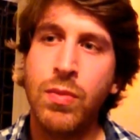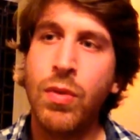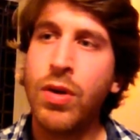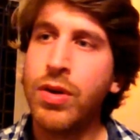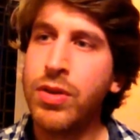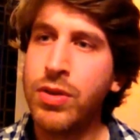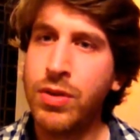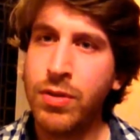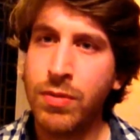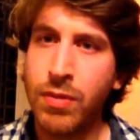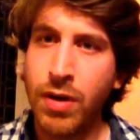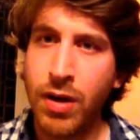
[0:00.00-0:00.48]

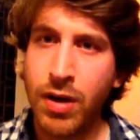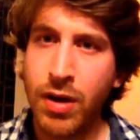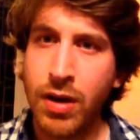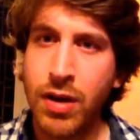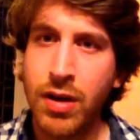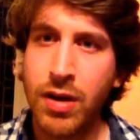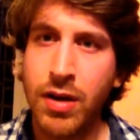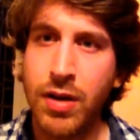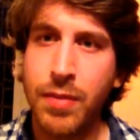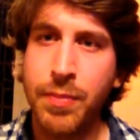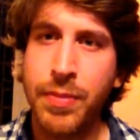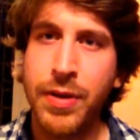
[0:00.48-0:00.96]
what you
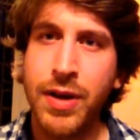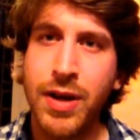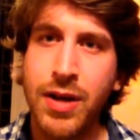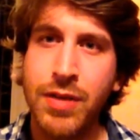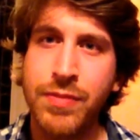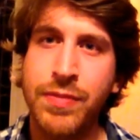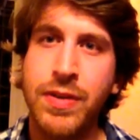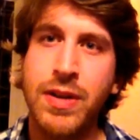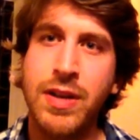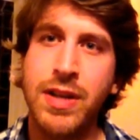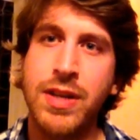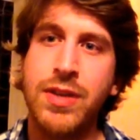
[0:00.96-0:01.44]
are,
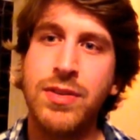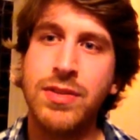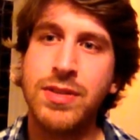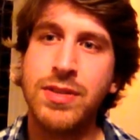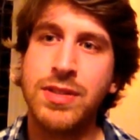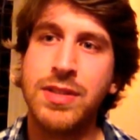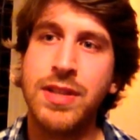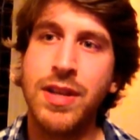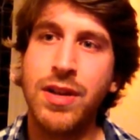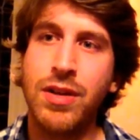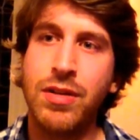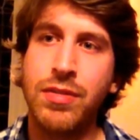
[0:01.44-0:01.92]
perfectly
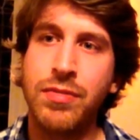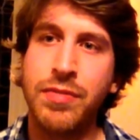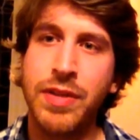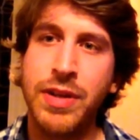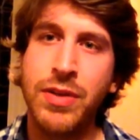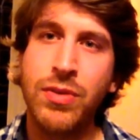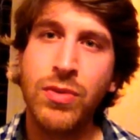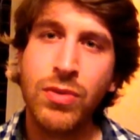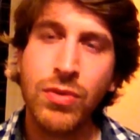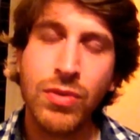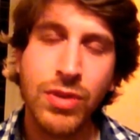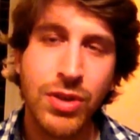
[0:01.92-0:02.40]
yourself,
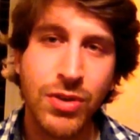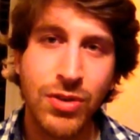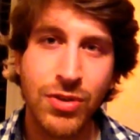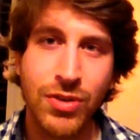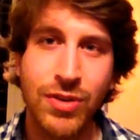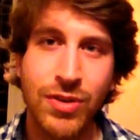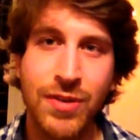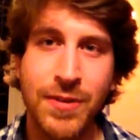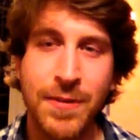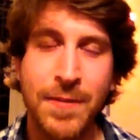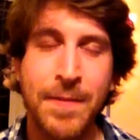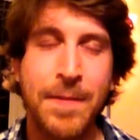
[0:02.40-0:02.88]
in all
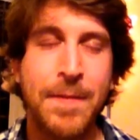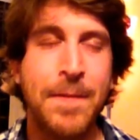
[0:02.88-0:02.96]
your,